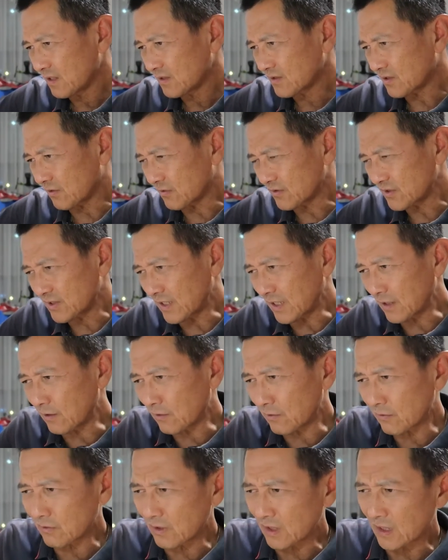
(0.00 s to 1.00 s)
so it's
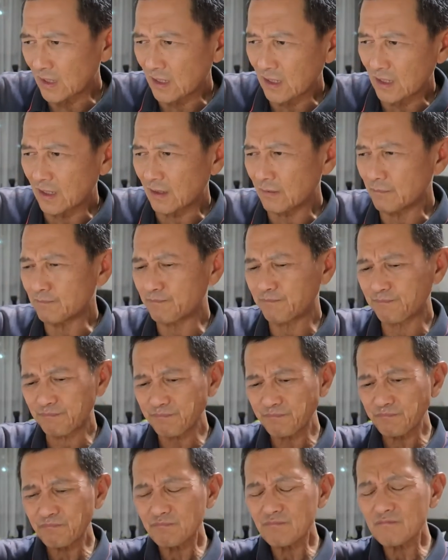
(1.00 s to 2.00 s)
now uh,
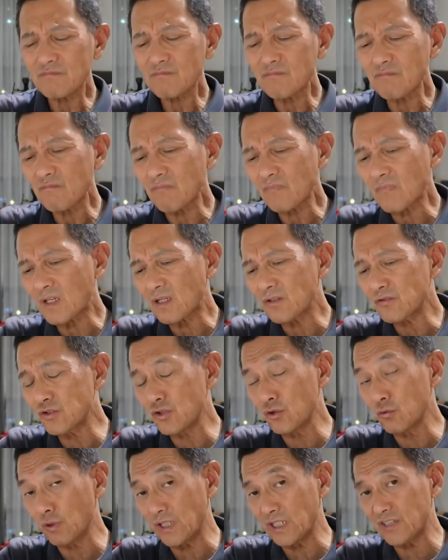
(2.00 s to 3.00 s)

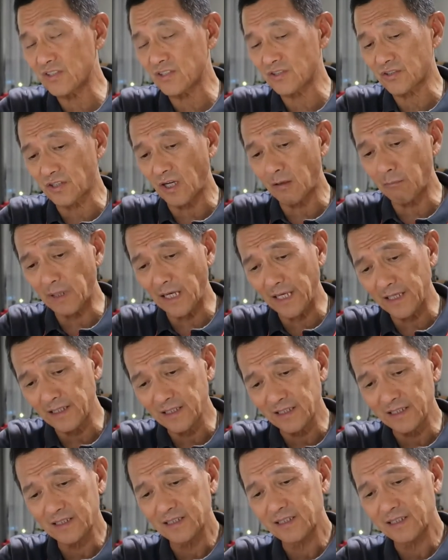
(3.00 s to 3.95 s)
two weeks has gone by.